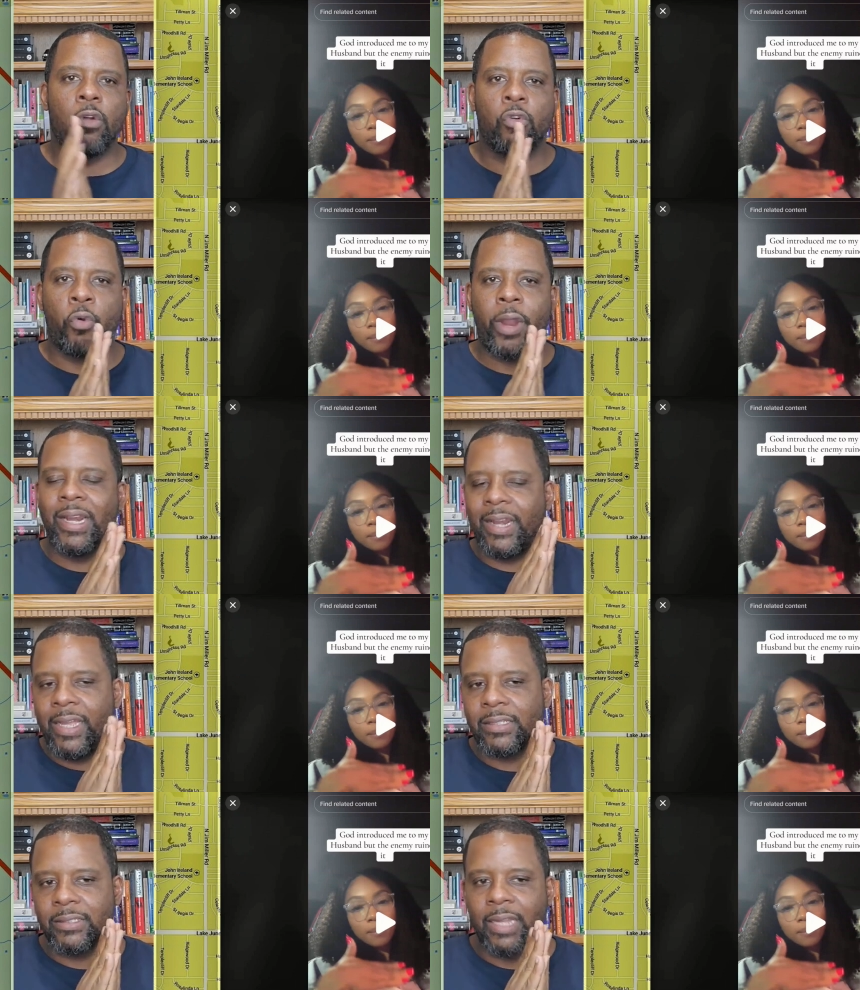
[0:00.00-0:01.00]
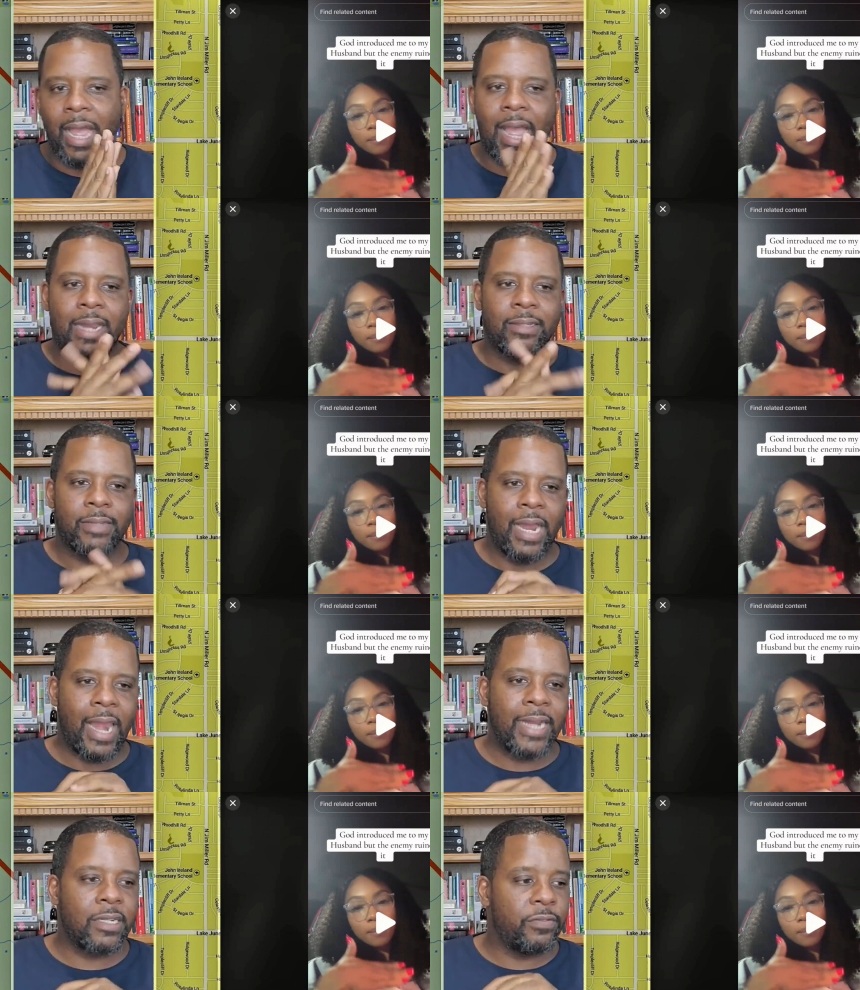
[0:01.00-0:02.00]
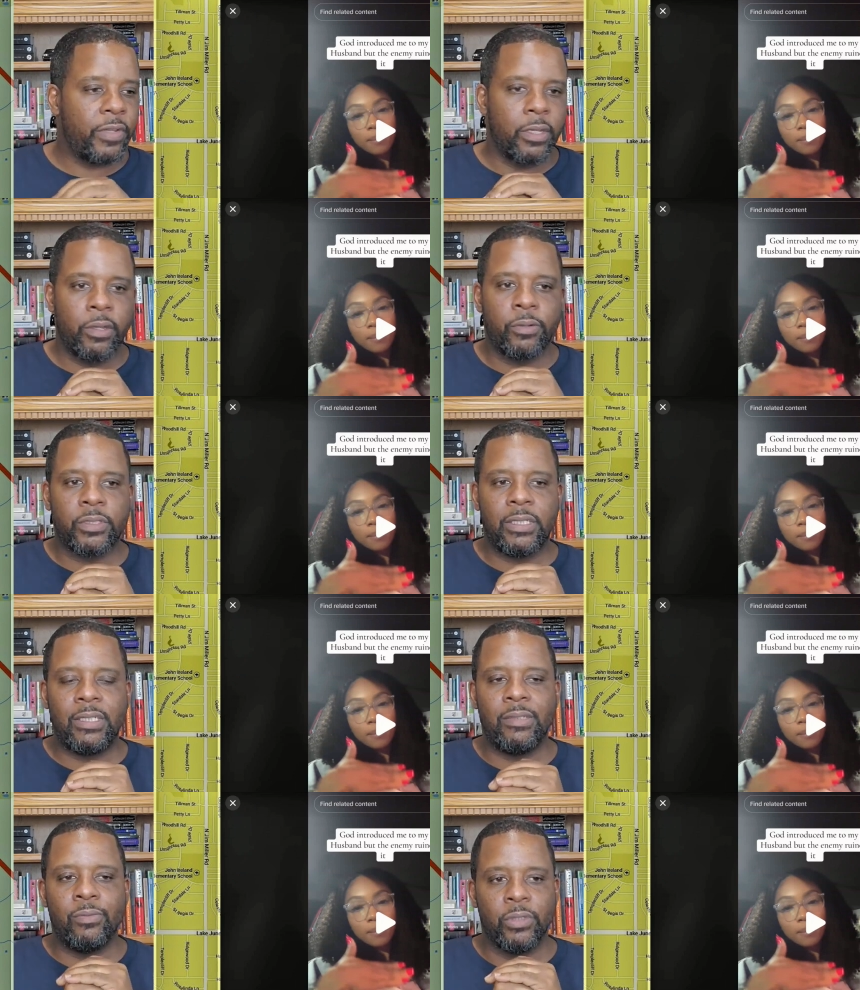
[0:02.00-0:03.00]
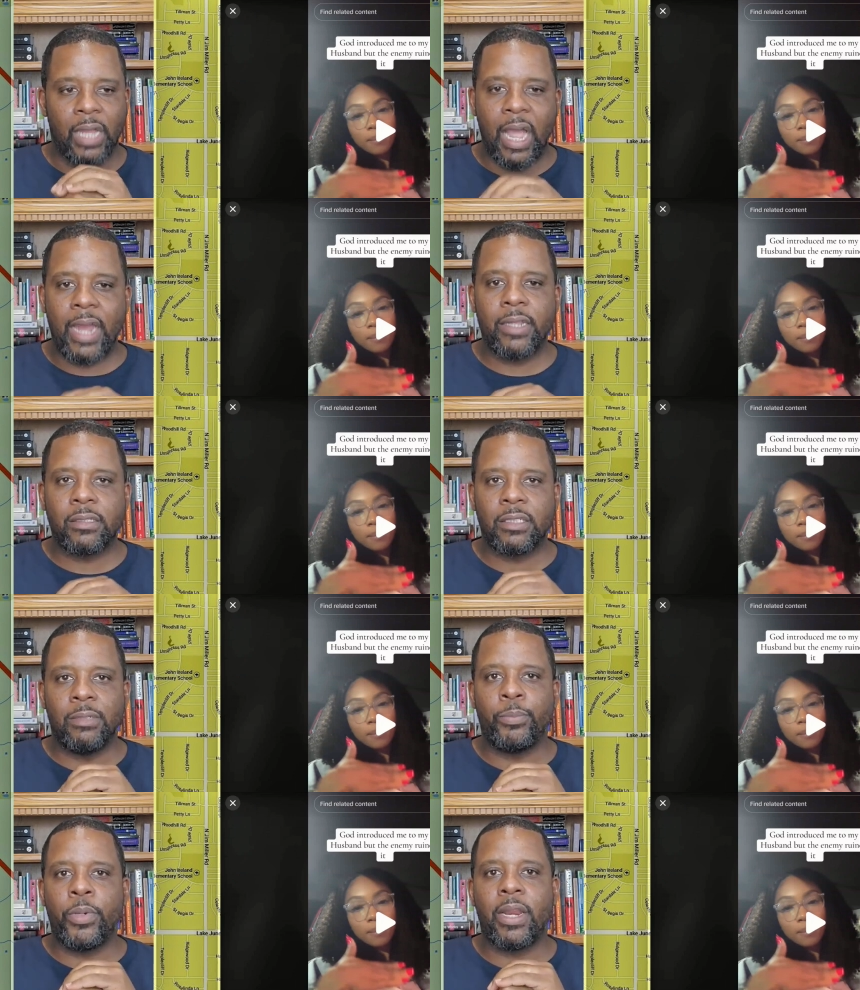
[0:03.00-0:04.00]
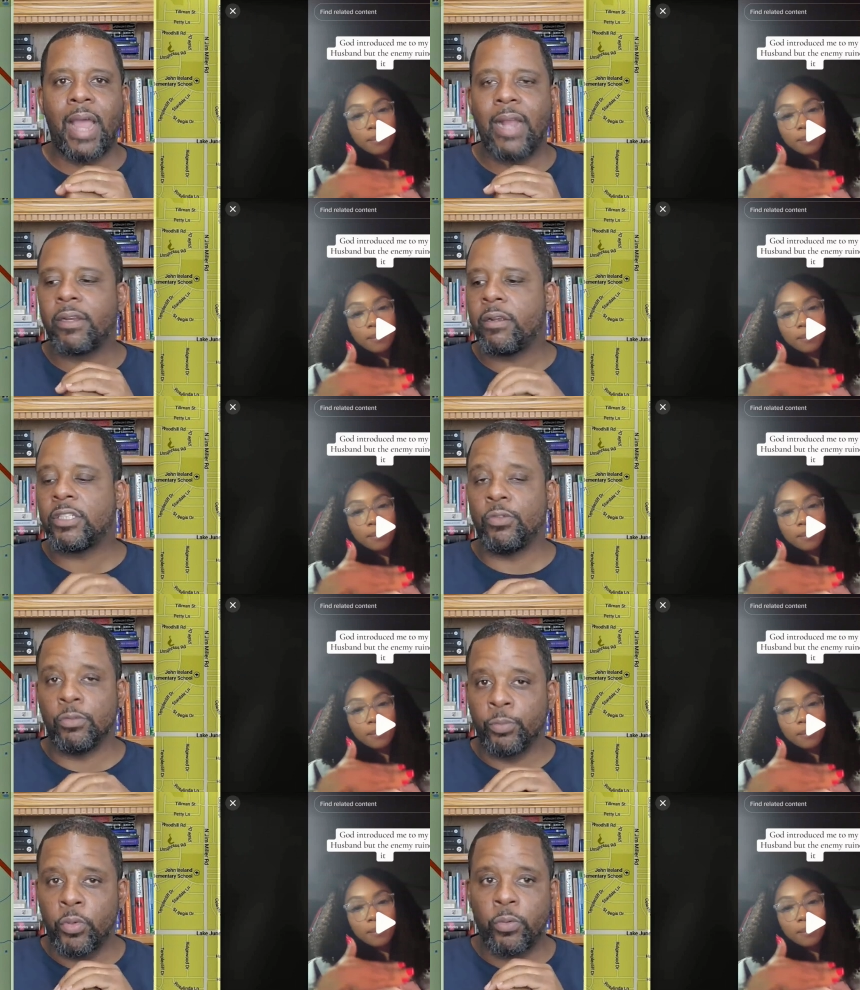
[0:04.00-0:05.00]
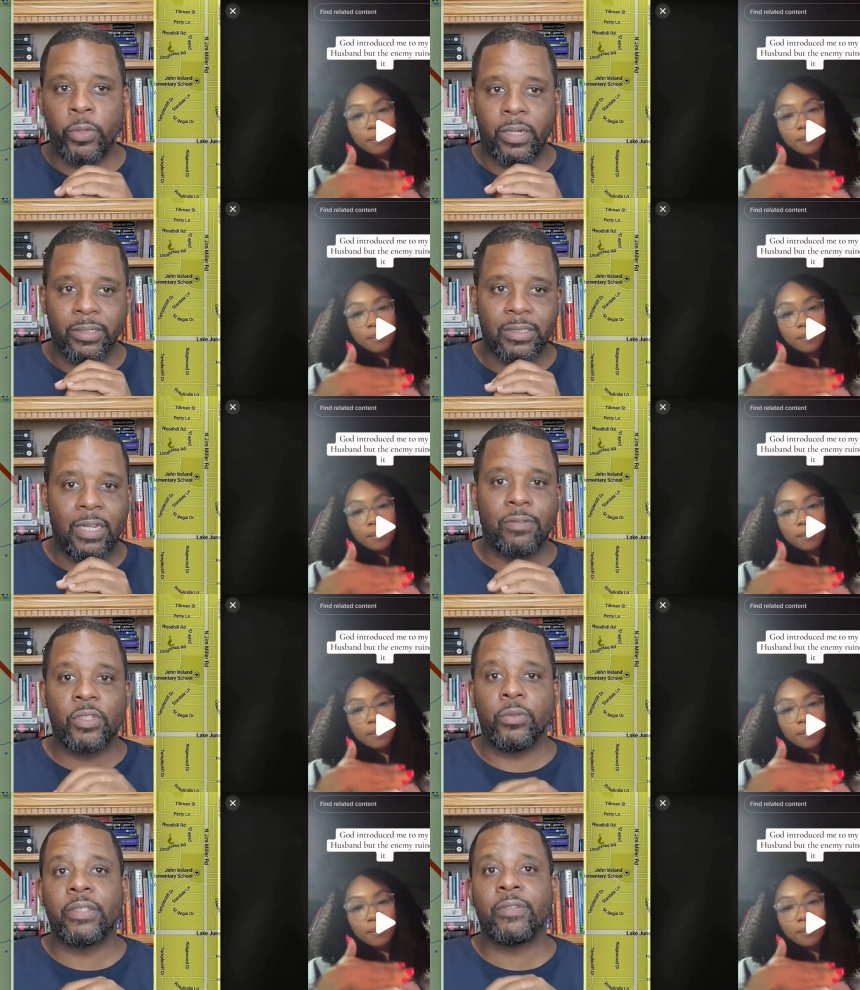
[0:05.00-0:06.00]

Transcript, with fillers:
Speaker 1: a great lesson. I I like this video. She was honest. She put it out there. She was brutal with herself. She